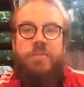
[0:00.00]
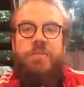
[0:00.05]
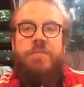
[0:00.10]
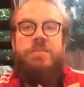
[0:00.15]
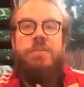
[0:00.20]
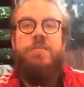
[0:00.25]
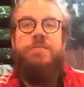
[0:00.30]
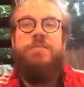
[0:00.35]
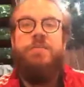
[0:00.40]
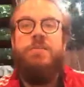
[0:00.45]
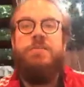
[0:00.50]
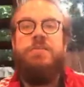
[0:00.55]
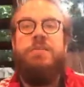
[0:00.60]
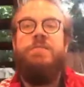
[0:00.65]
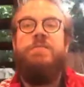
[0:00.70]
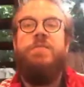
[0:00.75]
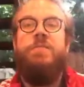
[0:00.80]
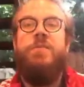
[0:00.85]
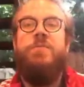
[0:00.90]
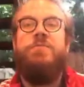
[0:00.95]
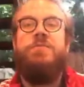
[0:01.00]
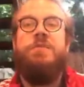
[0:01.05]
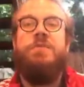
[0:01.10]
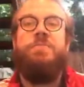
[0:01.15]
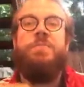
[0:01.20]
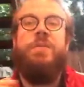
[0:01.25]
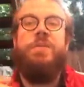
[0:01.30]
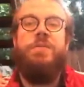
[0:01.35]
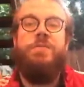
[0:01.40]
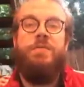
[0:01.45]
first and foremost as
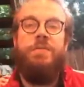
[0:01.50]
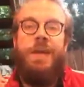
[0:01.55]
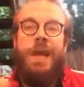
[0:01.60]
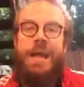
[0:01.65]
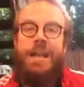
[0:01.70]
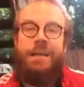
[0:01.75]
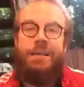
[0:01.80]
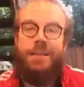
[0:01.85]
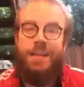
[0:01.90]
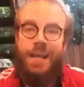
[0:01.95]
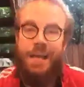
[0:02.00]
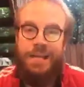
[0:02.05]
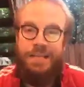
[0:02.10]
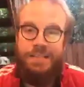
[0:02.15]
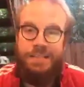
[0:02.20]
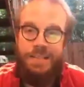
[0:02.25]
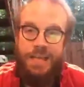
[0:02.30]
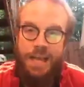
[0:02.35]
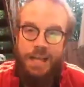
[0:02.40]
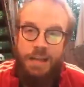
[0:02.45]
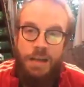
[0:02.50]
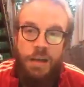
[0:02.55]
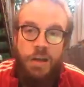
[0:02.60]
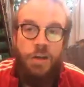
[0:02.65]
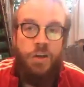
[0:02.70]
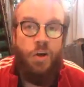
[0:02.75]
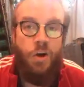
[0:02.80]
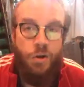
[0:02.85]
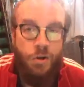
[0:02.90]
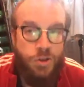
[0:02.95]
part of that class, that
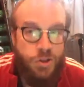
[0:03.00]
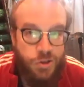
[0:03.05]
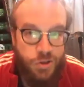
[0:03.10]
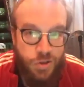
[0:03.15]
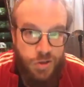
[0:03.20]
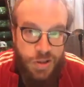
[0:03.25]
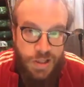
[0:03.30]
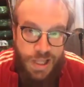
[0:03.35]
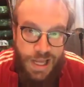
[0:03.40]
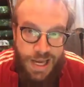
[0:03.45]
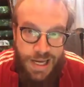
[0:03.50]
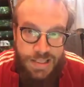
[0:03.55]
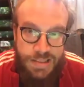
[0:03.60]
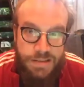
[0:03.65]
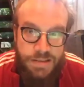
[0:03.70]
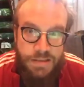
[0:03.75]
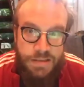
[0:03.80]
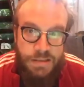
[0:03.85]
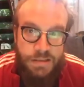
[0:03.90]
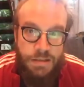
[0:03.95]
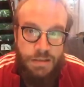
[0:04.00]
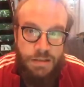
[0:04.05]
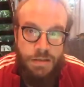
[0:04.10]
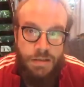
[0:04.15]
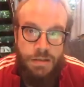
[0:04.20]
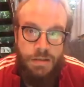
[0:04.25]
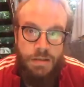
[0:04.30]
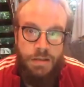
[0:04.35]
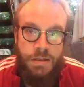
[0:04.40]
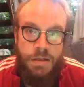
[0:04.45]
cultural class
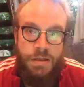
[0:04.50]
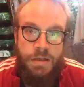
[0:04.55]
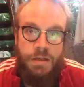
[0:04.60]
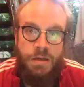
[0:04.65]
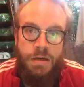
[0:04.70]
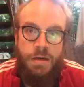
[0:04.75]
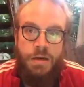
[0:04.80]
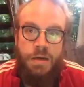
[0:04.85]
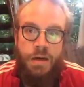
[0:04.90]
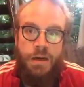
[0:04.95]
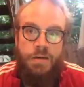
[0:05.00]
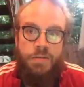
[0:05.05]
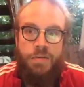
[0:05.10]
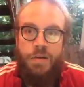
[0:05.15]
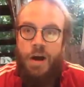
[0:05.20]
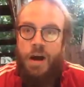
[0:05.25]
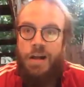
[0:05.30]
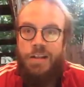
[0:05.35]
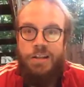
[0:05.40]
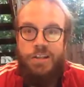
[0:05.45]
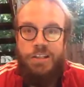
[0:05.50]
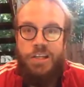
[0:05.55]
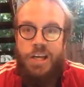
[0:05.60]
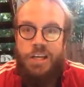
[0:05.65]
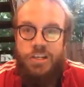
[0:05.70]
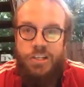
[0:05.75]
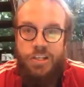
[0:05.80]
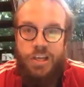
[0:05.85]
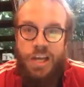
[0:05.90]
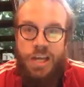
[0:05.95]
of
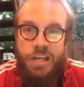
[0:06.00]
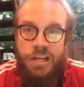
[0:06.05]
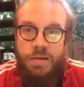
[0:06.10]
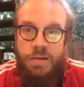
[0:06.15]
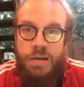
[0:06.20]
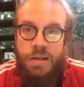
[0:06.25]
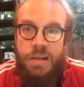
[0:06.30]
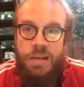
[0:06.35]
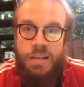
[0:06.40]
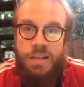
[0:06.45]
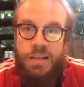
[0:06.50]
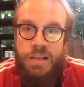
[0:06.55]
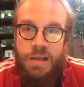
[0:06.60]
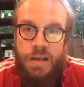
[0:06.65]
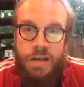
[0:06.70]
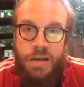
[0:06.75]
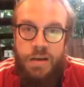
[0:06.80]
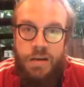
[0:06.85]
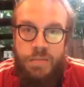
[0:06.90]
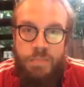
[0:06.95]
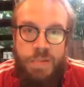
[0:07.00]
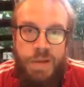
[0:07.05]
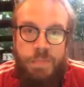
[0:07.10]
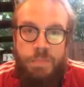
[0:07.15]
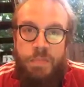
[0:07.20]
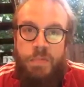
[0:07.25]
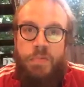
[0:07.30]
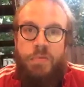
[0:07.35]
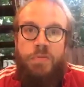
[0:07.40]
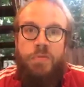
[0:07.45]
college-educated
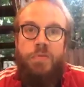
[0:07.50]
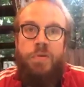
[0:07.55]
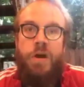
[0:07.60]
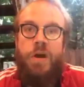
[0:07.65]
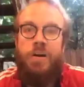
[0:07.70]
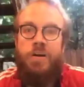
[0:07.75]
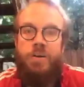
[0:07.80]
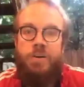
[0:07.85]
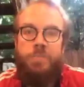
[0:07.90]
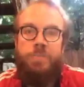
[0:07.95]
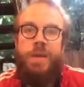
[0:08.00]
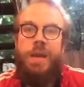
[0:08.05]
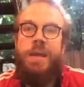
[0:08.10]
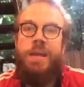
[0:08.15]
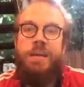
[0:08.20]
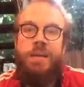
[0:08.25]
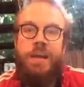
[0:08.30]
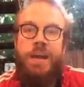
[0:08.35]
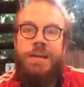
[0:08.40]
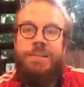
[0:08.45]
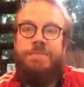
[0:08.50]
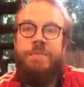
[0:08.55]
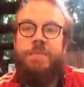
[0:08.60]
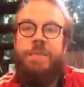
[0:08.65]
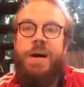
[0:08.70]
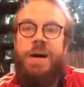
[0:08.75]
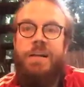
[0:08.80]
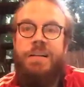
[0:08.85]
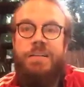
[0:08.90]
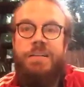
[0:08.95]
people who are urbane and
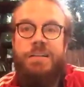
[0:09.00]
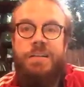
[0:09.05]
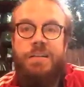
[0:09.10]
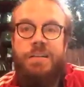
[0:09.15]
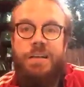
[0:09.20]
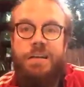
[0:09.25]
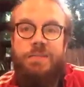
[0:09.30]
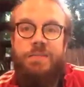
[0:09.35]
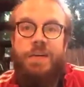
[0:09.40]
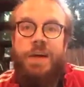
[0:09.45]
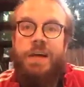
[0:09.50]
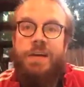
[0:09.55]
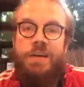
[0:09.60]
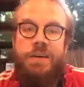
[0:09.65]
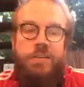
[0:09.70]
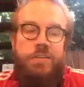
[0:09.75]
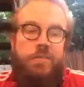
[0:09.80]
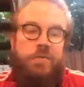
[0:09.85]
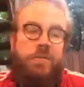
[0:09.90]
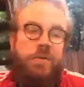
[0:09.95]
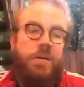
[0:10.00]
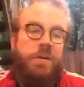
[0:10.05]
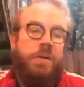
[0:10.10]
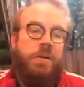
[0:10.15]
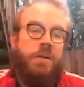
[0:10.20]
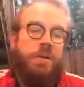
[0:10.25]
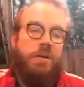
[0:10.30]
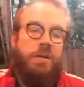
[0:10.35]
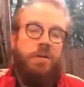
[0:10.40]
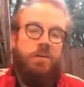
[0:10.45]
cosmopolitan and value,
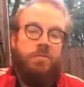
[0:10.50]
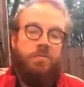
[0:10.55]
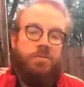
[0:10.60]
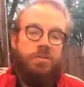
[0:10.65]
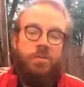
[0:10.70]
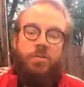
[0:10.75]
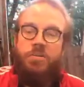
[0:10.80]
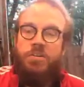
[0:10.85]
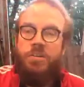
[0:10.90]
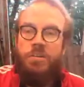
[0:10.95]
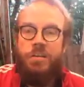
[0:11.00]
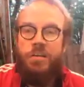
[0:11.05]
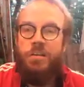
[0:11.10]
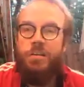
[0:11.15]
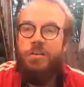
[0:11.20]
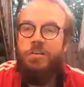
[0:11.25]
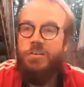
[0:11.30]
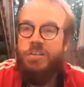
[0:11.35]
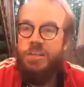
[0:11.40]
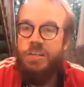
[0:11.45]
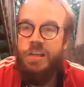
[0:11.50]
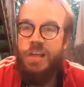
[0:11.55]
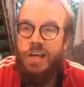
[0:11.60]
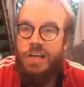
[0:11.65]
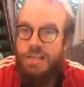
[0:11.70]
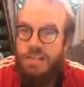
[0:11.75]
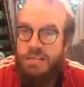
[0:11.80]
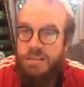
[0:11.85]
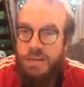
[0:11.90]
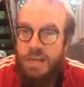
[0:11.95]
social inclusion
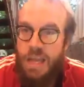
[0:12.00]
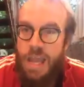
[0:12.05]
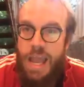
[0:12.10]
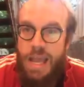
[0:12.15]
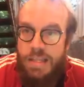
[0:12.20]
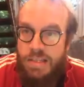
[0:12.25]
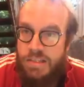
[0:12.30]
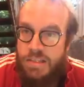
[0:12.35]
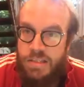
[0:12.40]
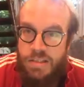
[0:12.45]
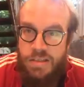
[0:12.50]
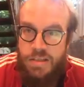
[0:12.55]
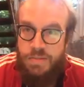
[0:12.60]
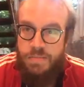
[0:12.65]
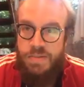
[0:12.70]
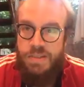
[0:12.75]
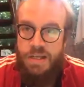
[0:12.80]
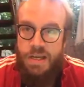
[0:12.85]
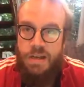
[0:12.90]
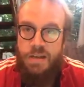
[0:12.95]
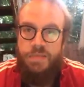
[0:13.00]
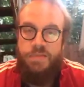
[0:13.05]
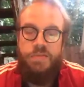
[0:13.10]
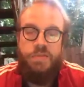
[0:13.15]
as ends into themselves.